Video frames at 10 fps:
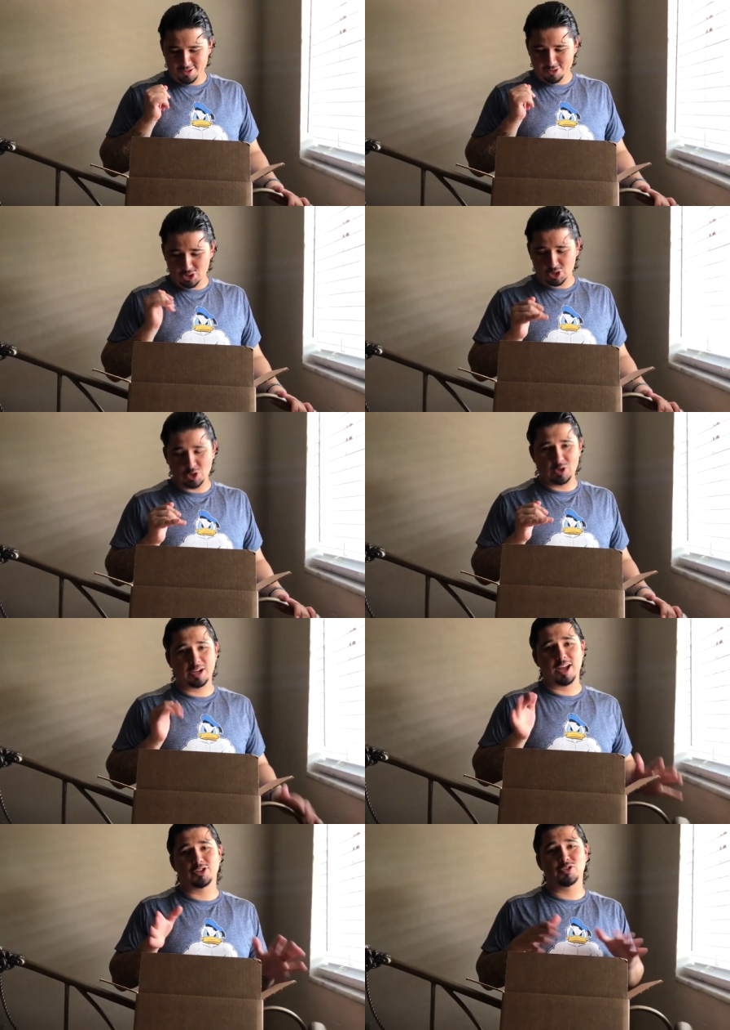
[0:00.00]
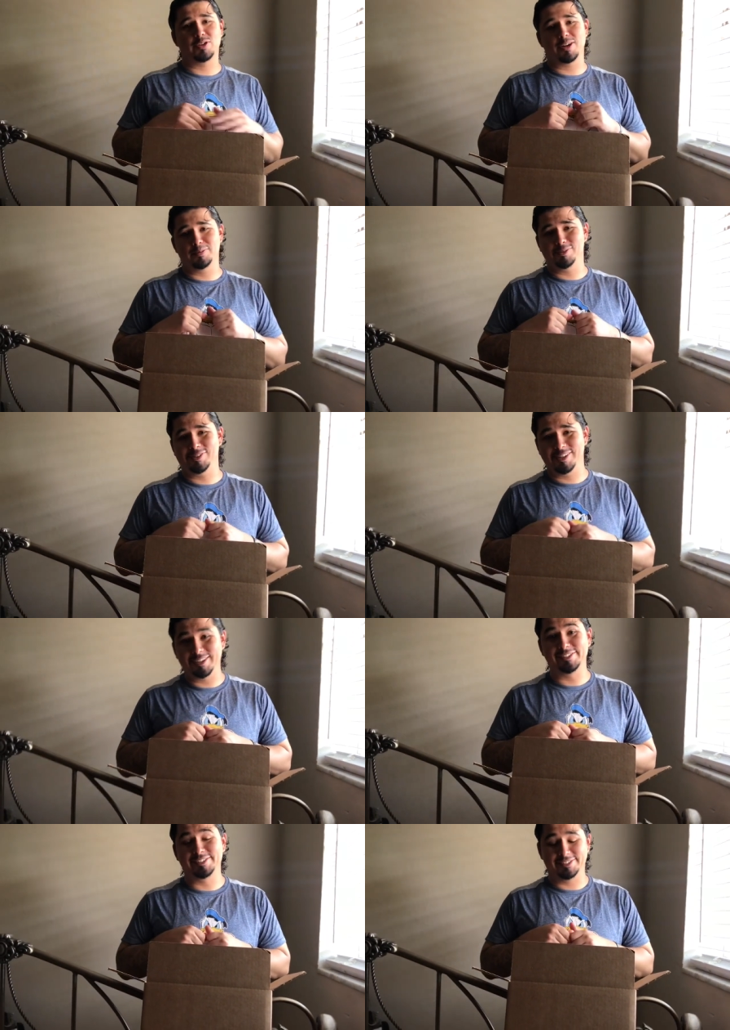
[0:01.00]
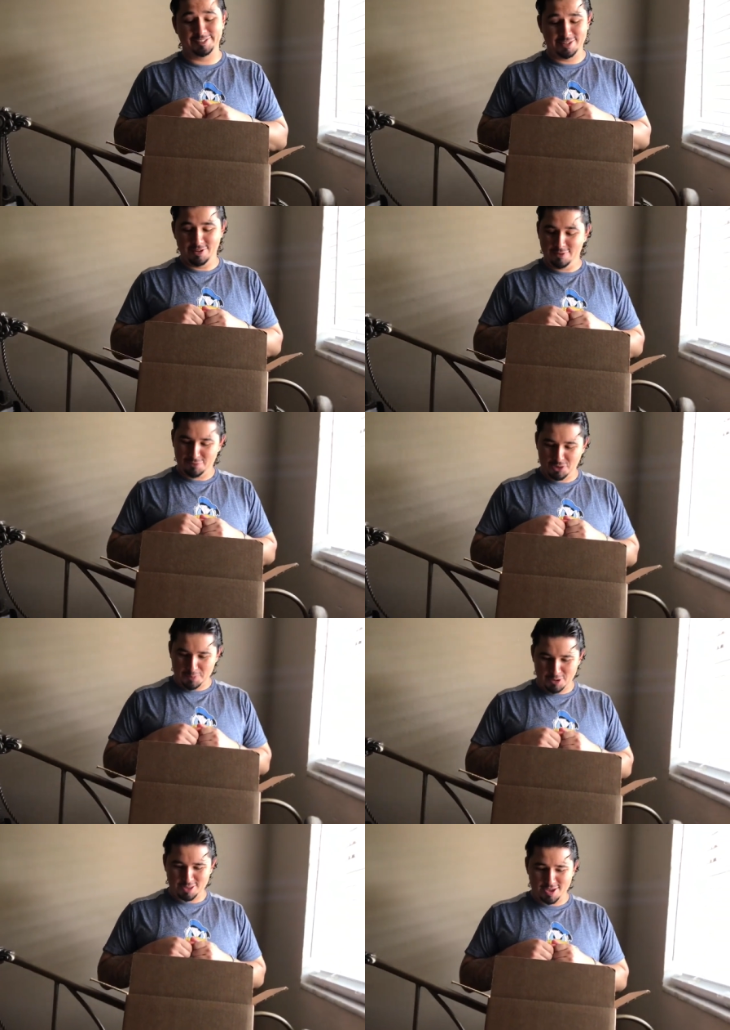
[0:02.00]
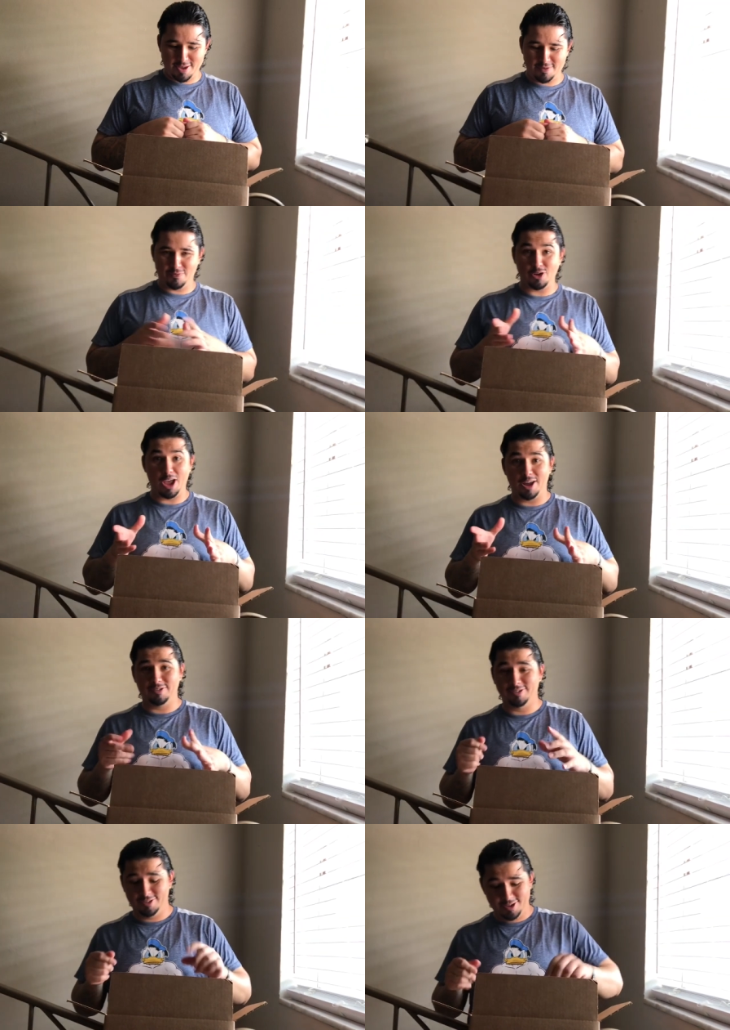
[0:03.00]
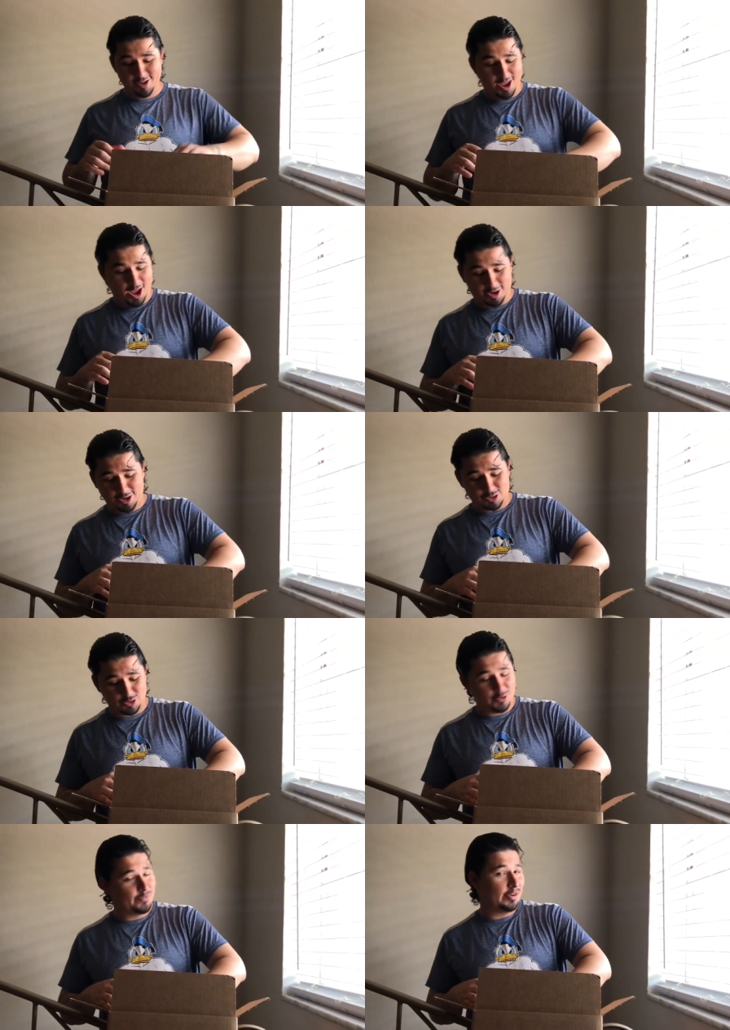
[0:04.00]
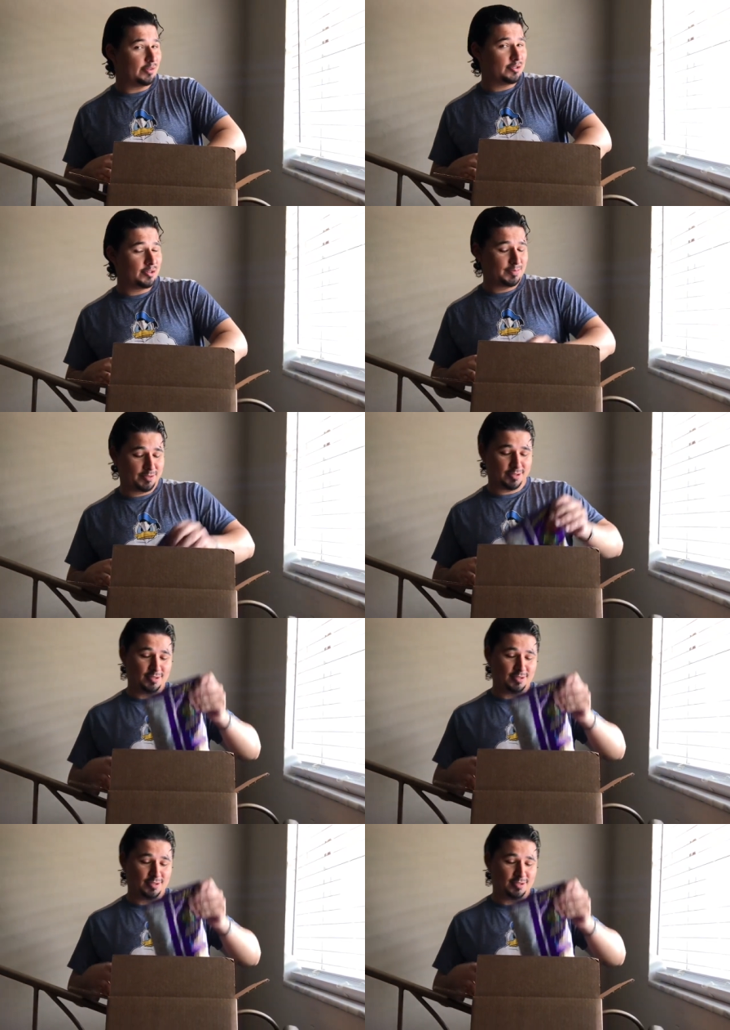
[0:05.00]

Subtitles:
So I got you a couple of things for your birthday. For now, I got you your favorite chips.